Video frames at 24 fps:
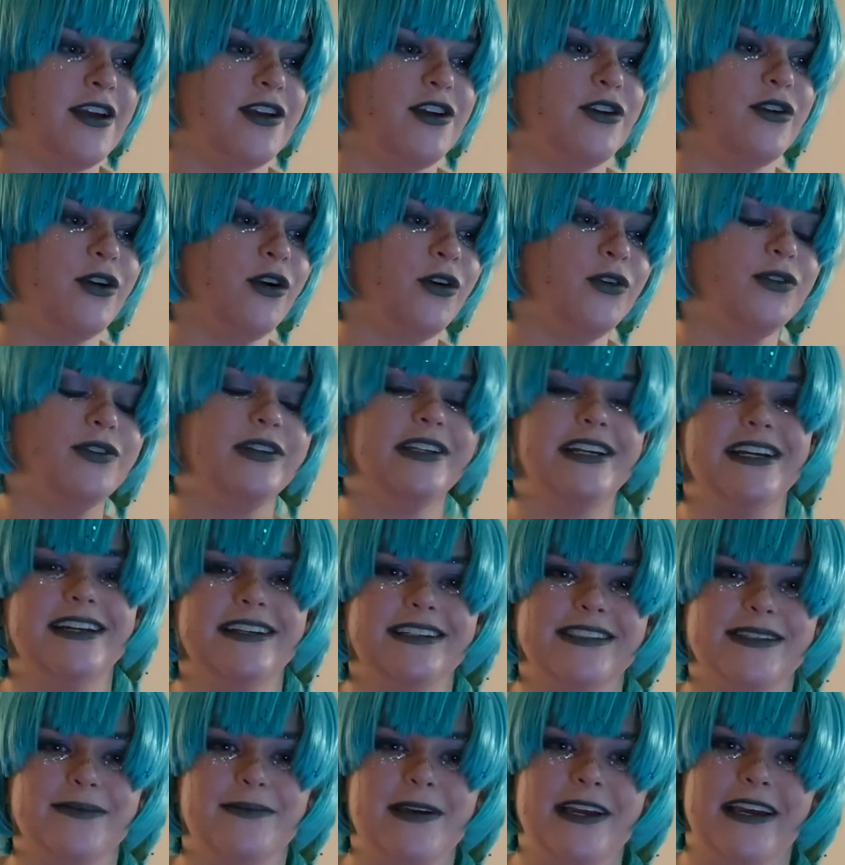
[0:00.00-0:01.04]
You don't
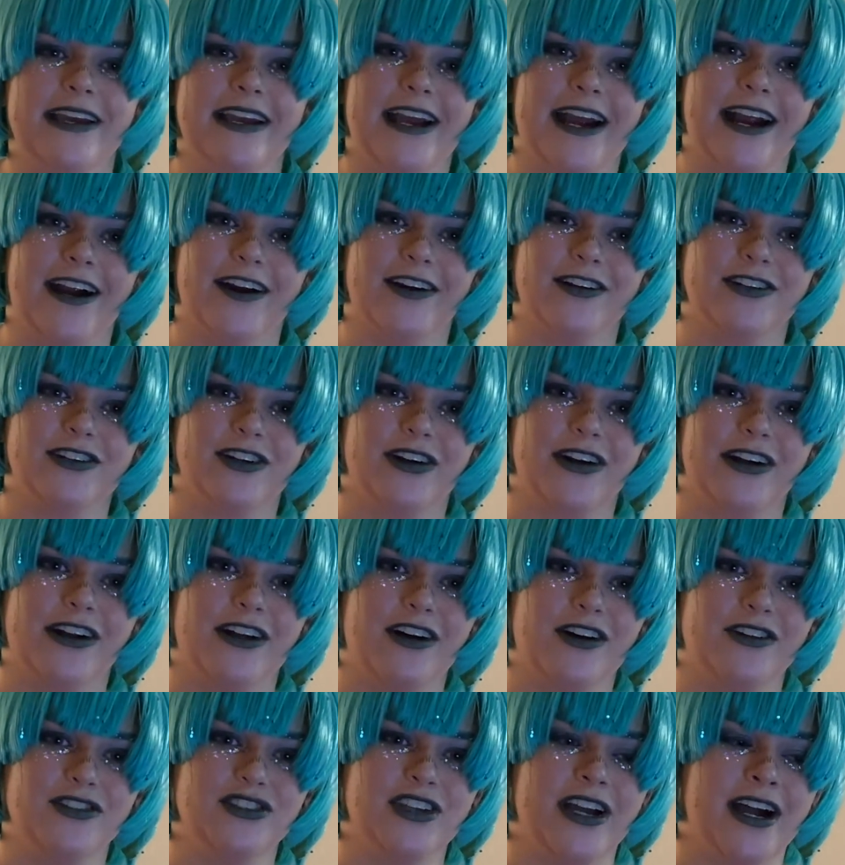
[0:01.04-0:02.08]
need to be in character at
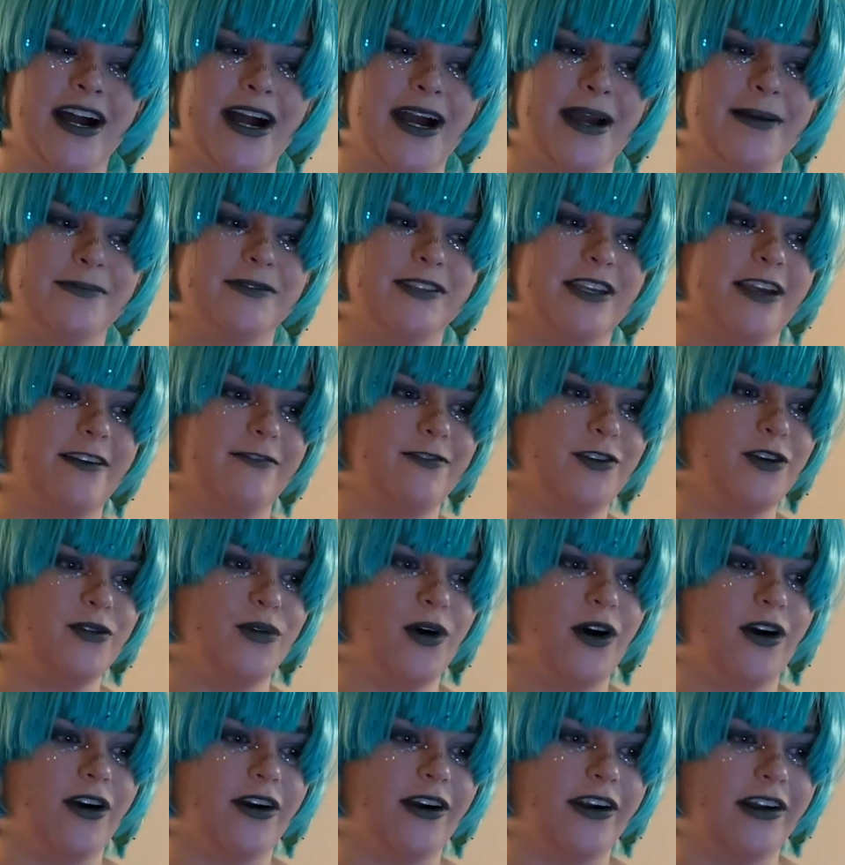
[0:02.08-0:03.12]
all times, if you
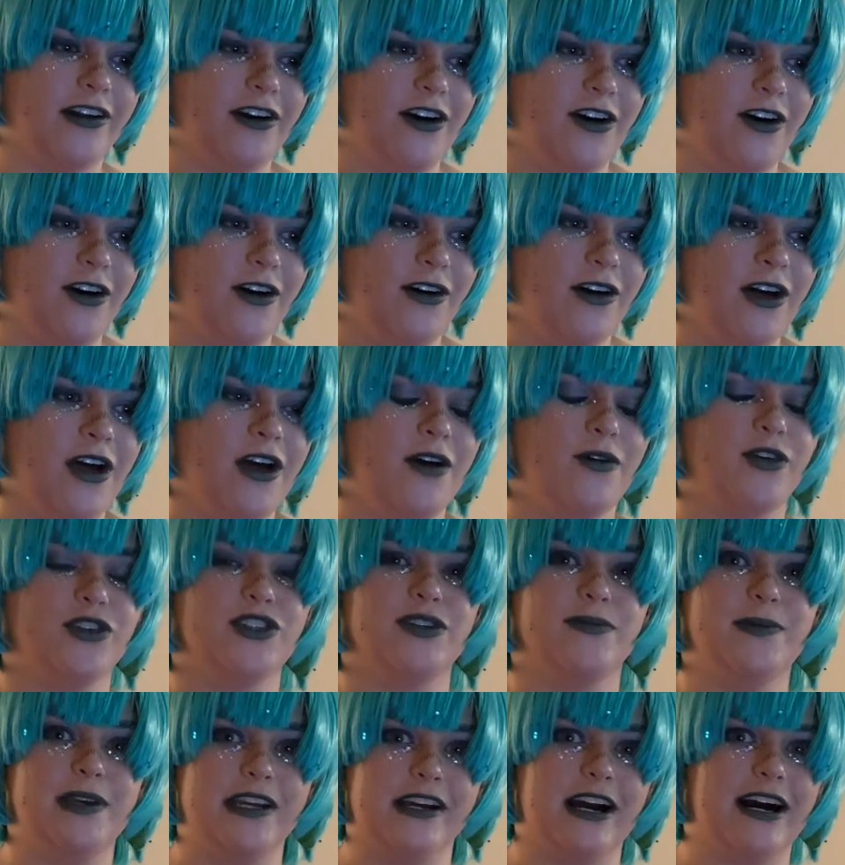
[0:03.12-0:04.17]
are at all,
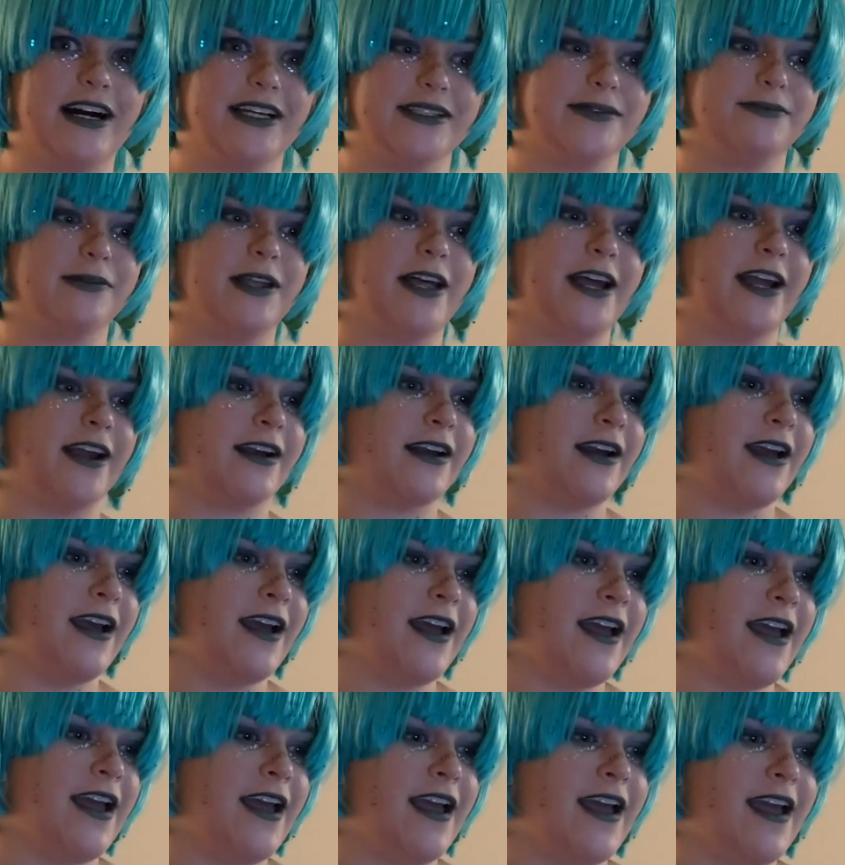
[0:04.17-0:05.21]
to be cosplaying.
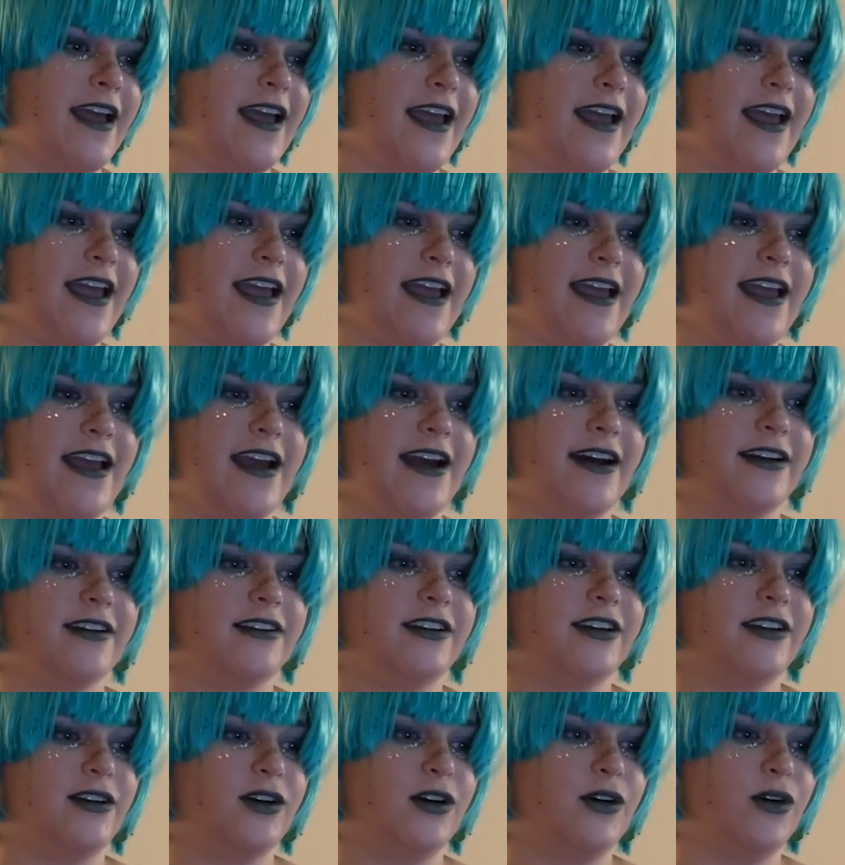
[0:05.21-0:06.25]

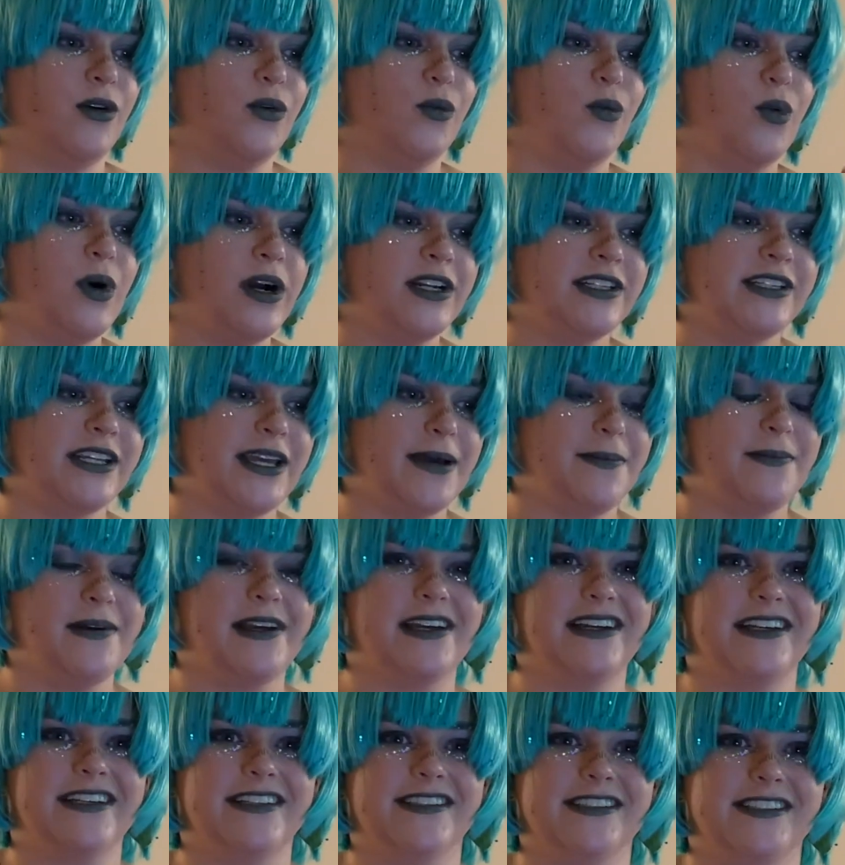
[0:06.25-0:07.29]
And one tip
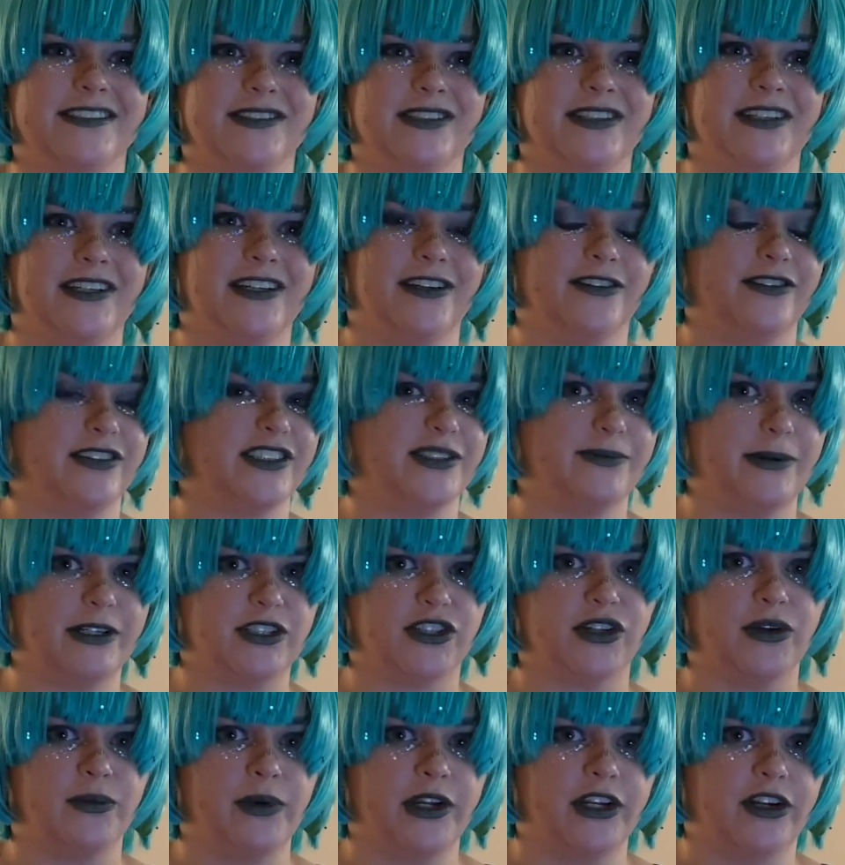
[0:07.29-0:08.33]
is,
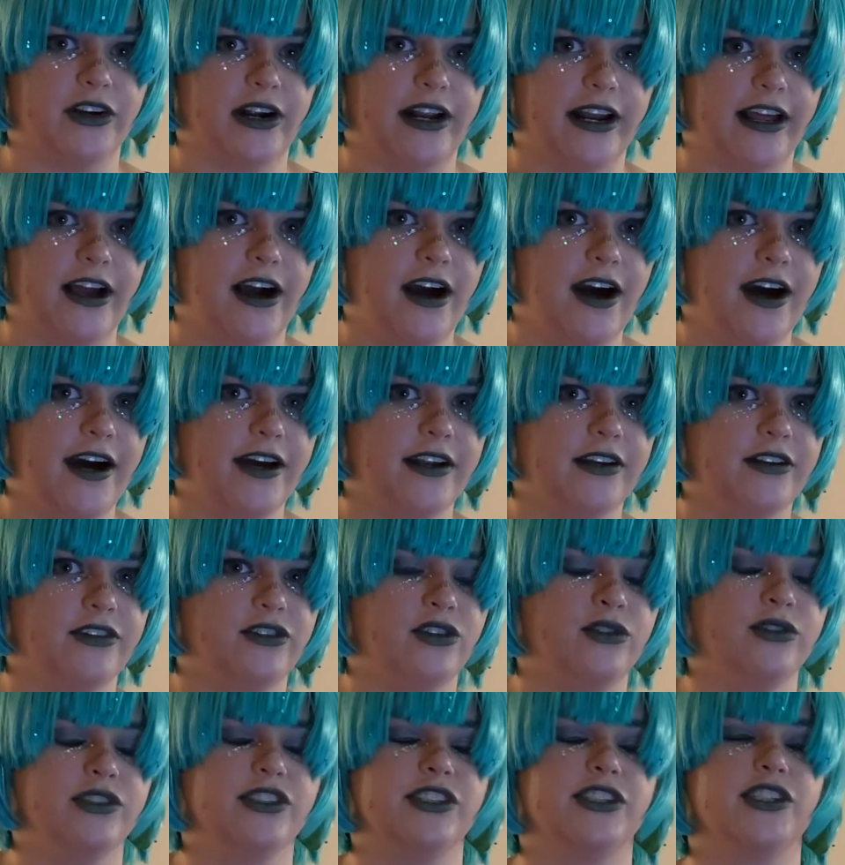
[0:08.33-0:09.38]
especially when you're at con,
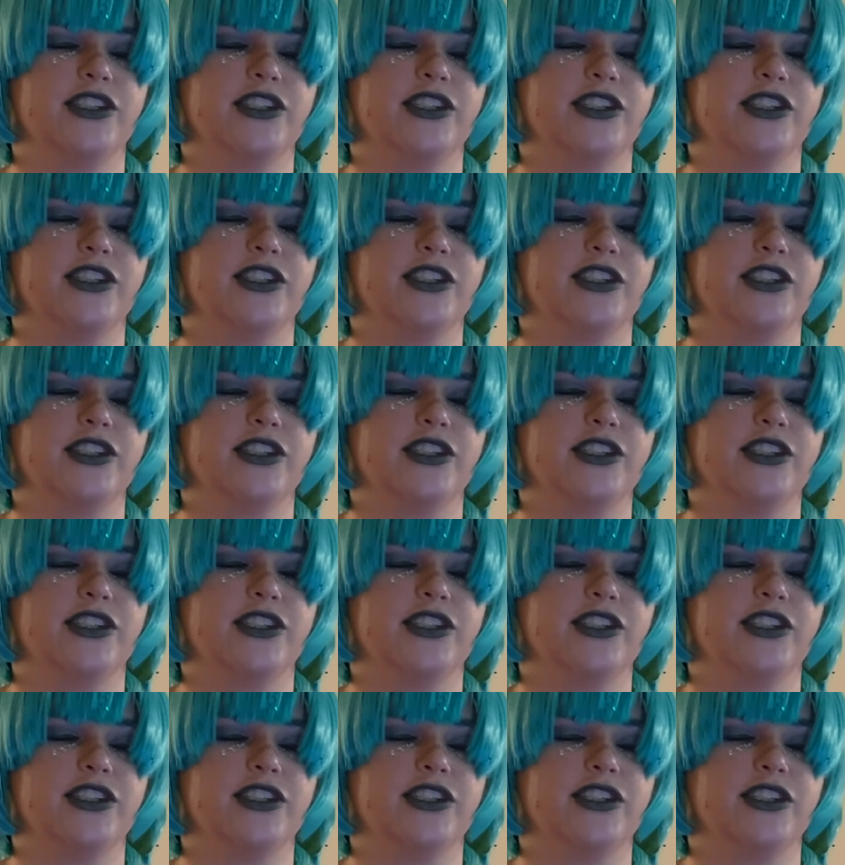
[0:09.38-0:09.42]
don't